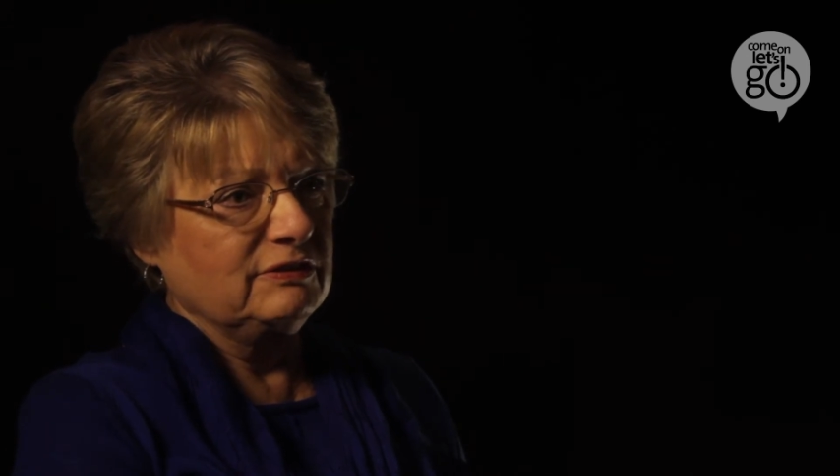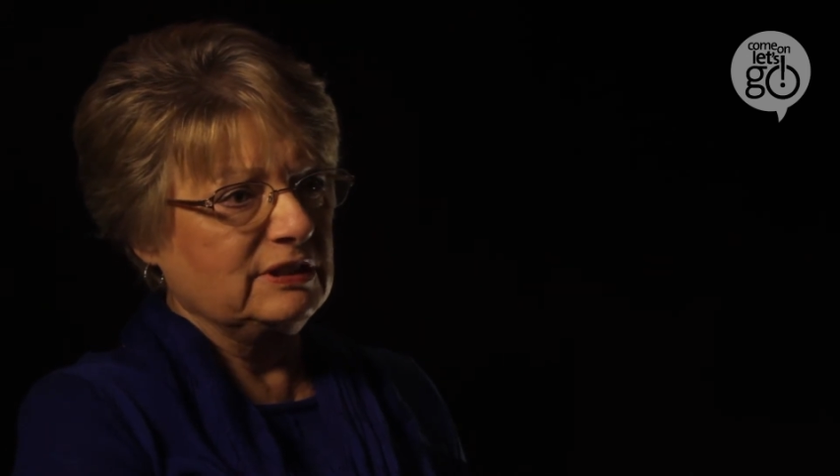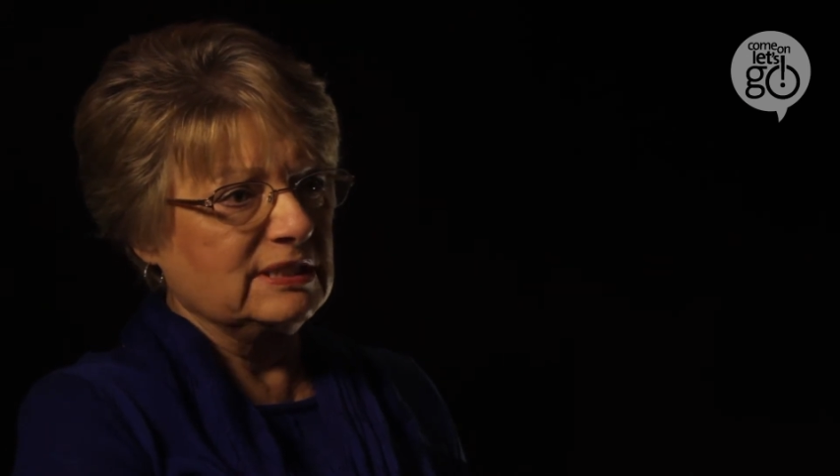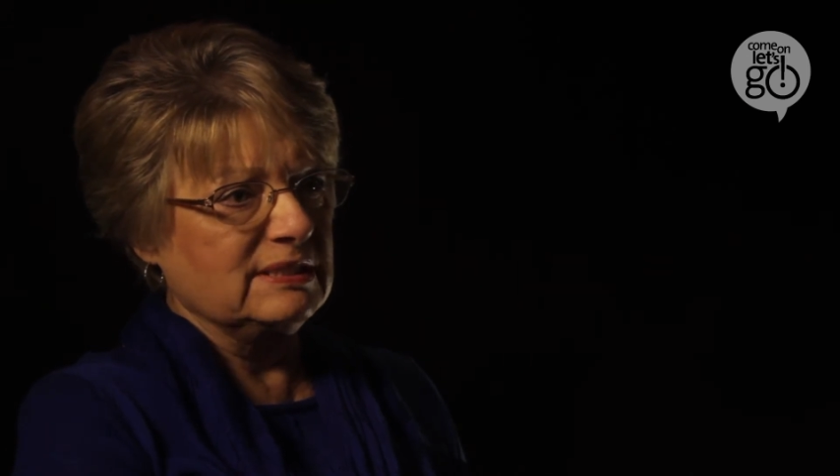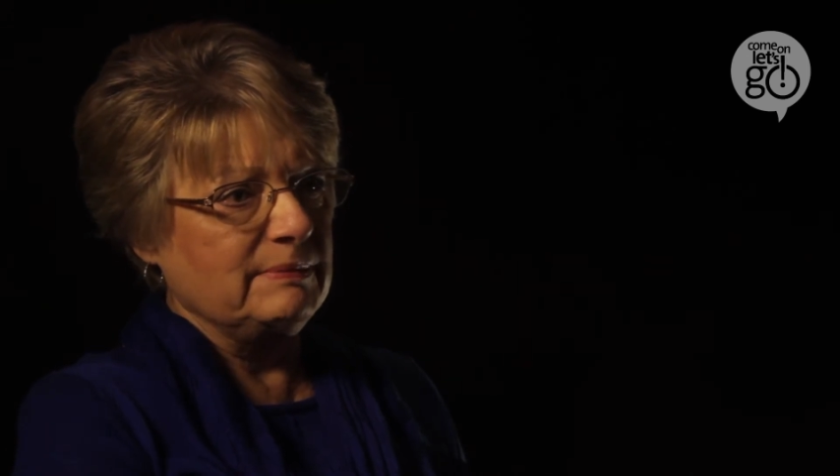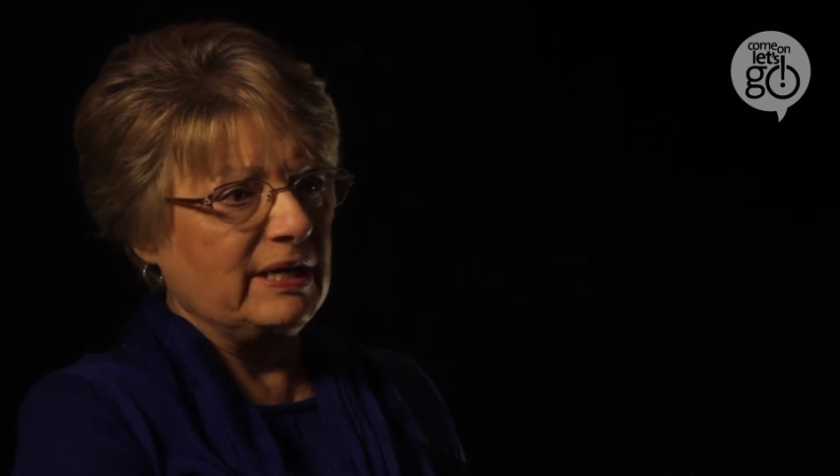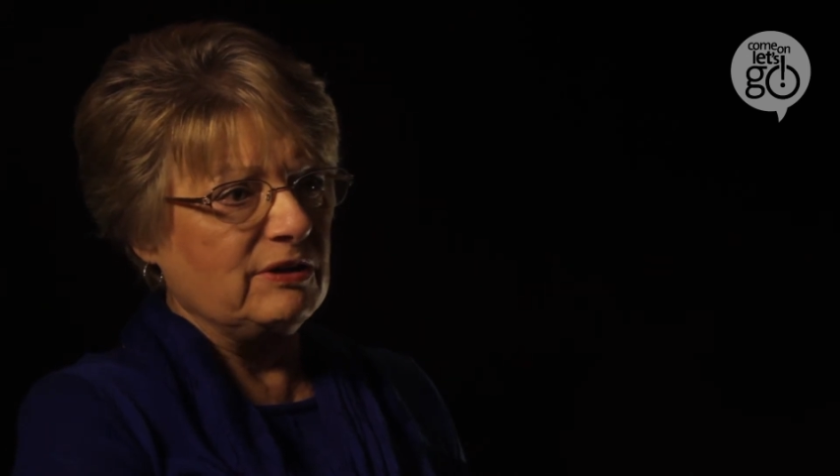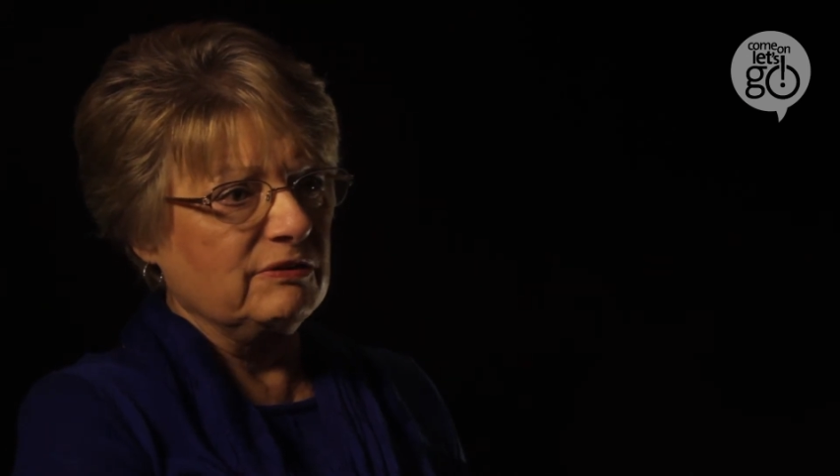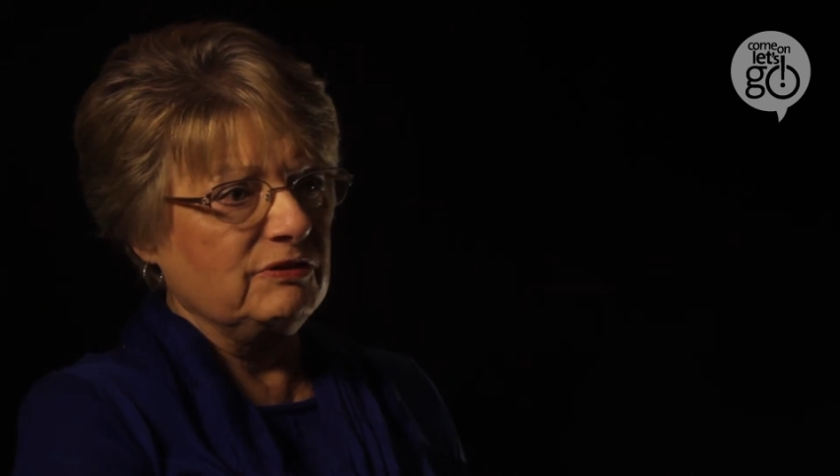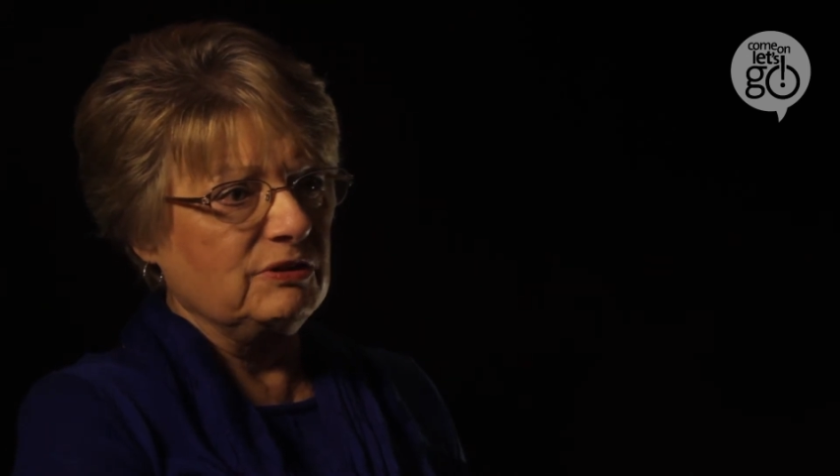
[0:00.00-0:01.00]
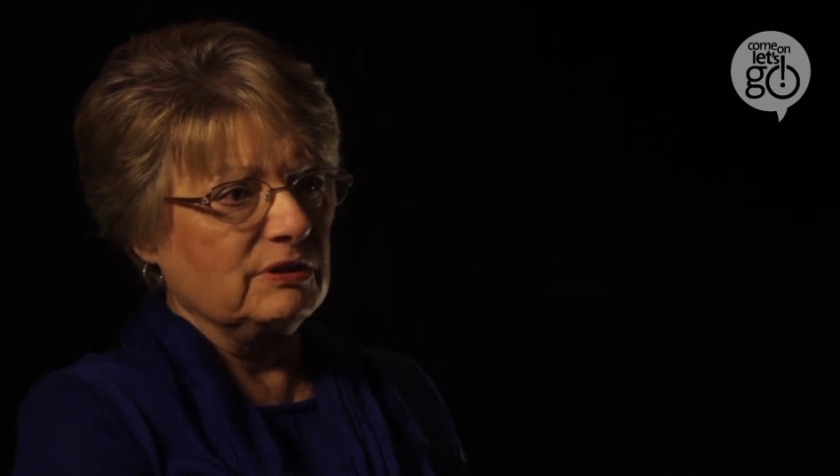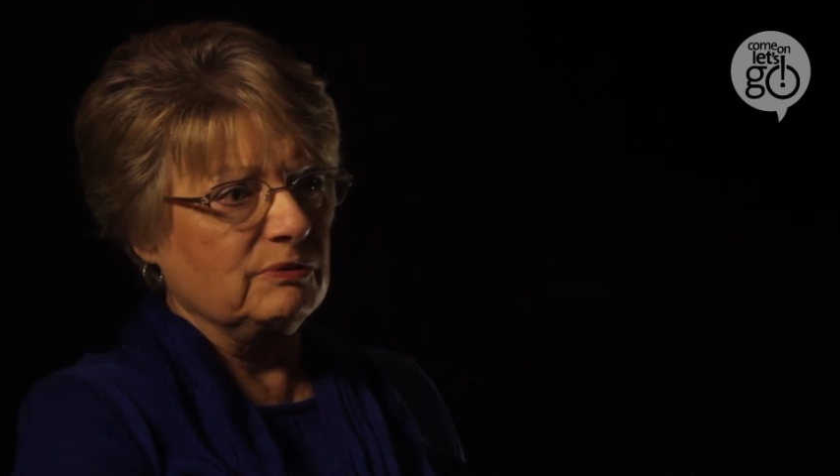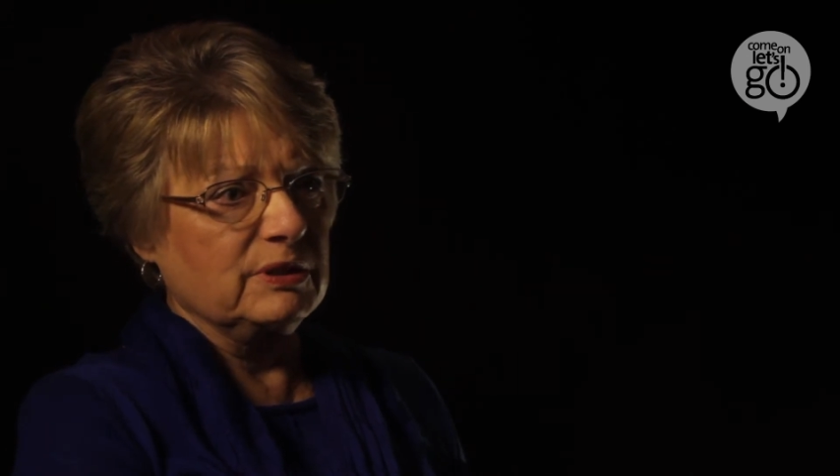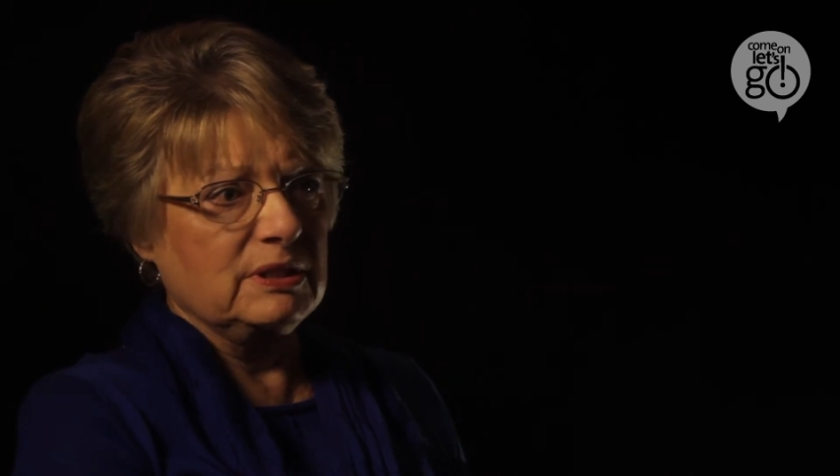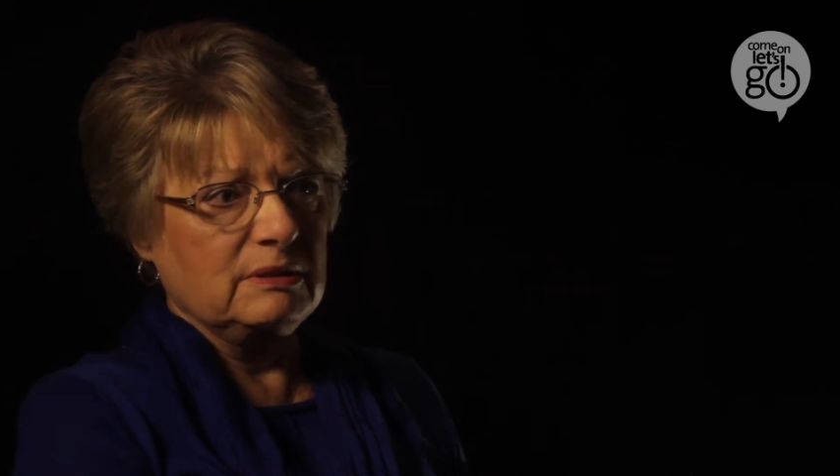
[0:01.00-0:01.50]
it doesn't matter if you're
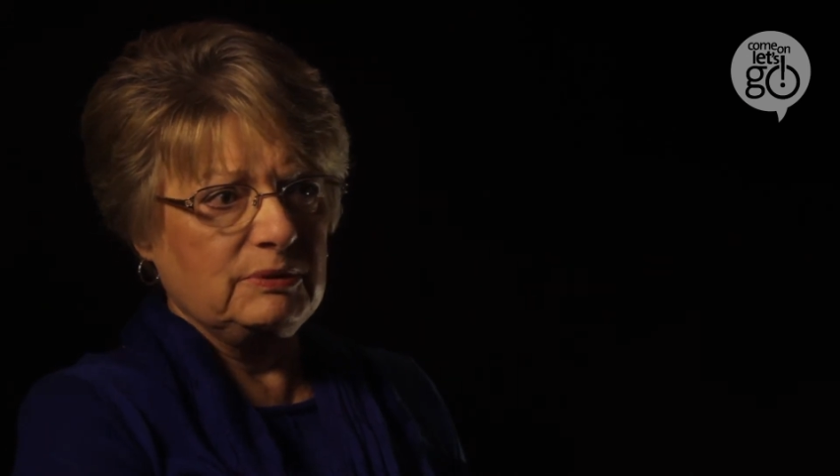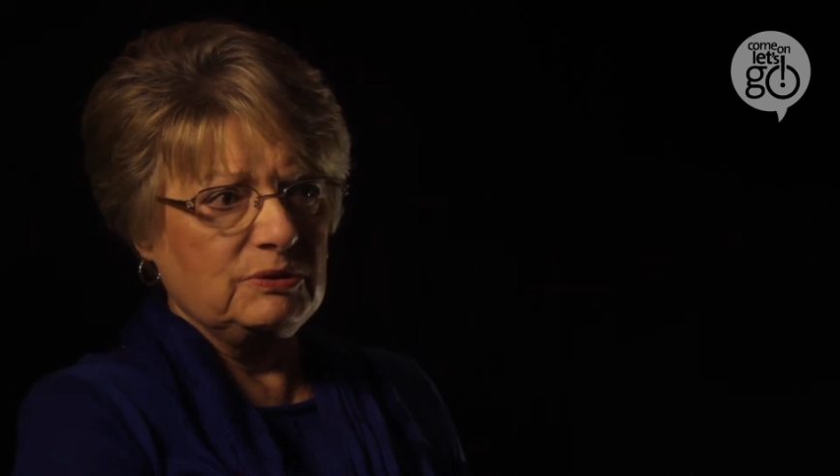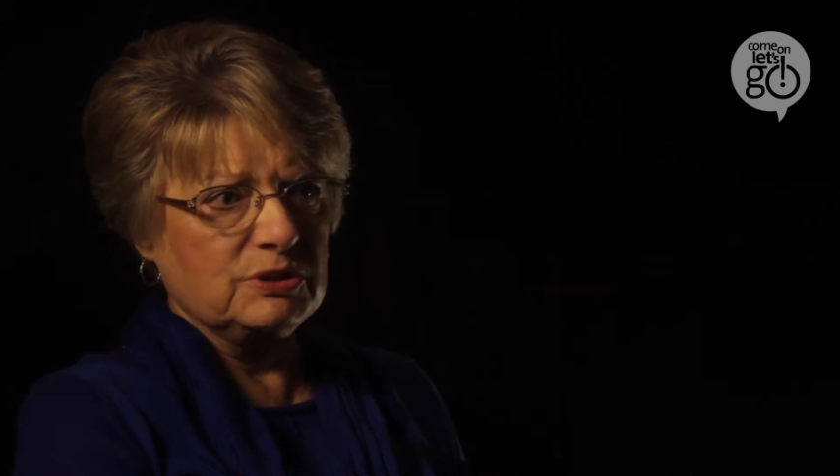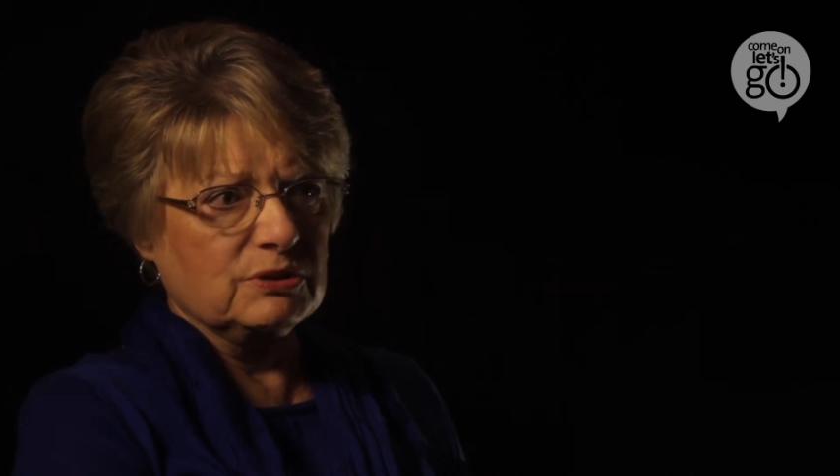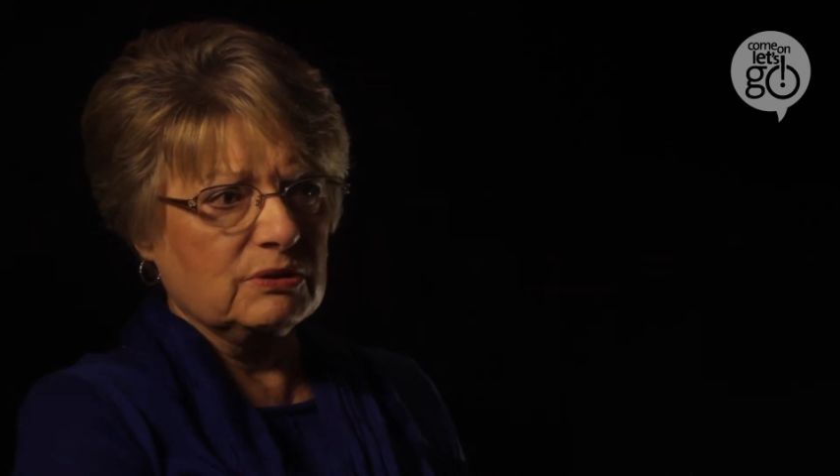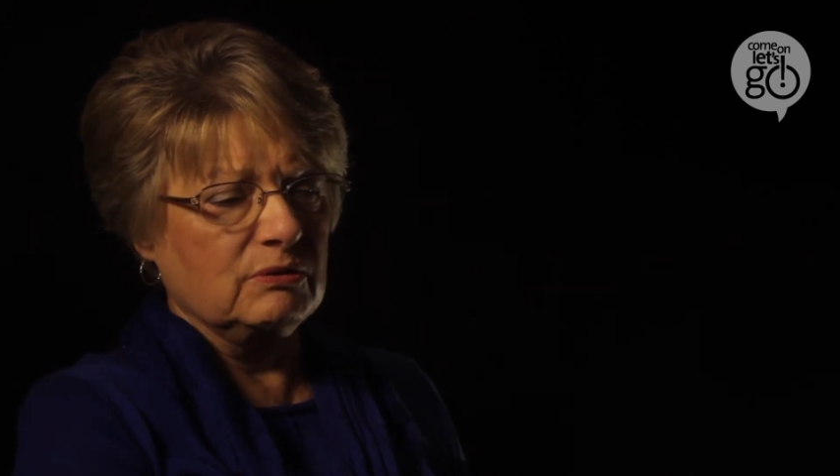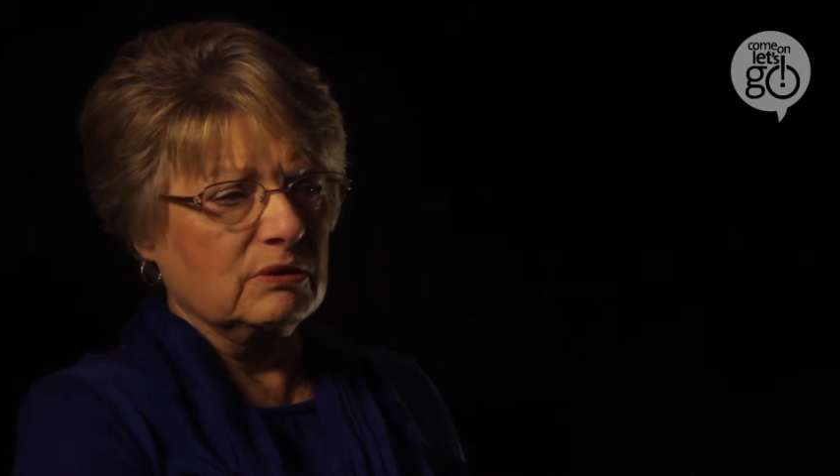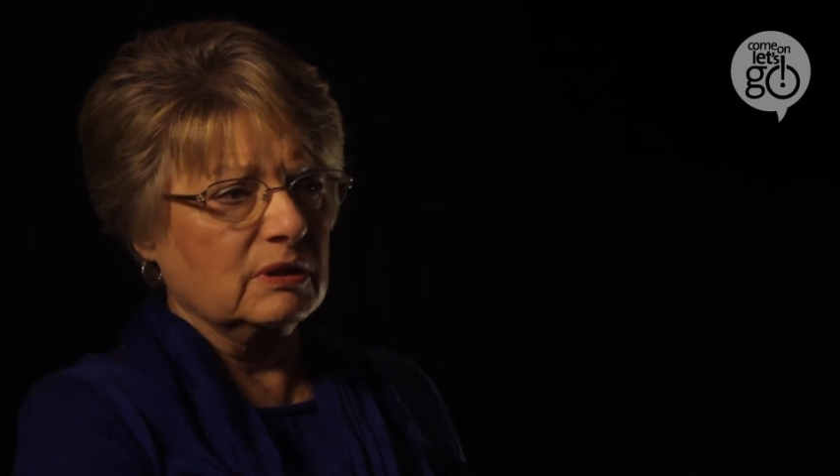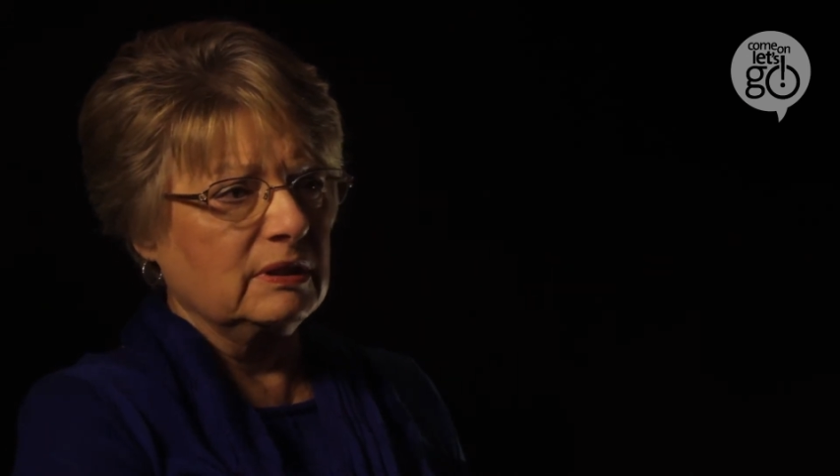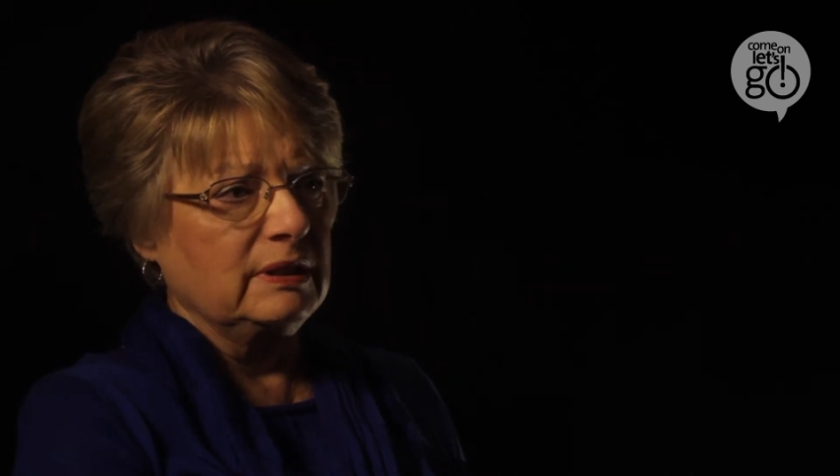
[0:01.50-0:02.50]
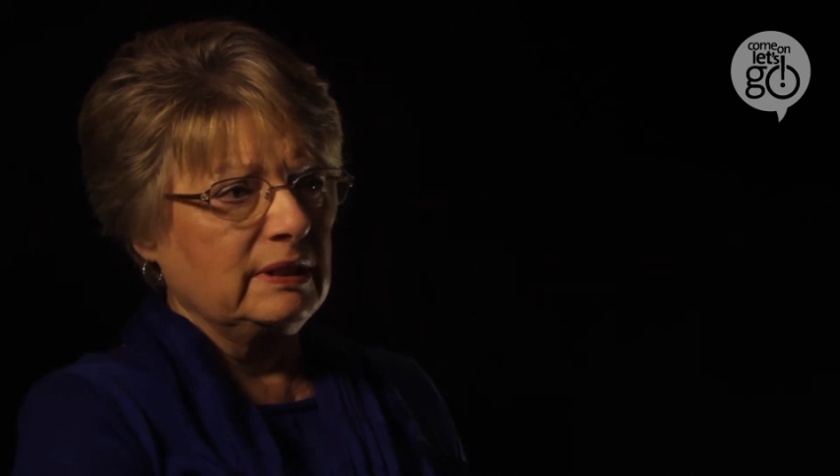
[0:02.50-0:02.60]
with an abuser or